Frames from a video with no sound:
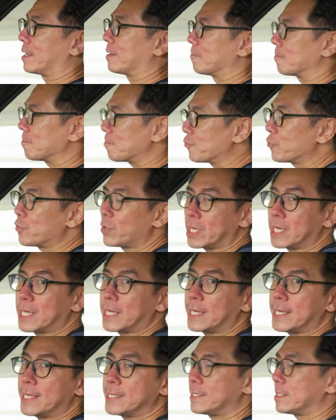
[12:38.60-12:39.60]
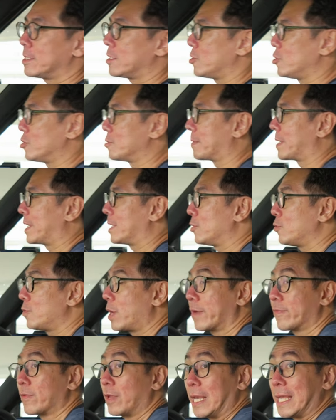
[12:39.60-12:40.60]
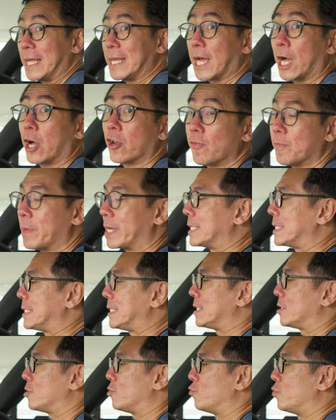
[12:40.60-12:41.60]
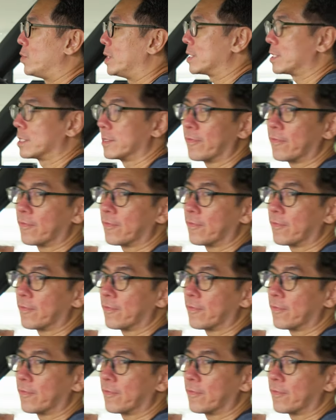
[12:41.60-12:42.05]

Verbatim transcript: and pretty easy to use, but I do have to lean out of my seat to reach the